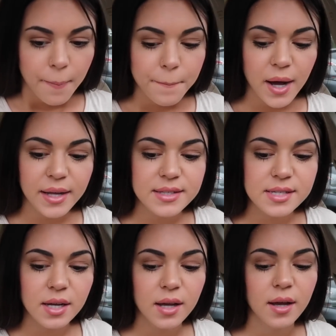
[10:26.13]

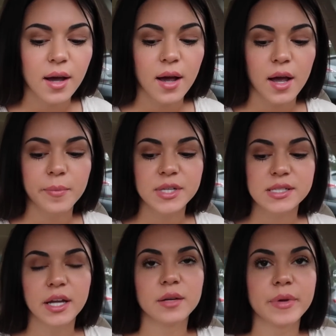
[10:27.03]
But I'm
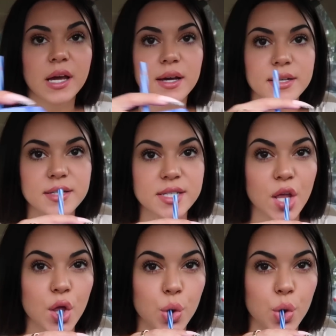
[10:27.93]
excited because,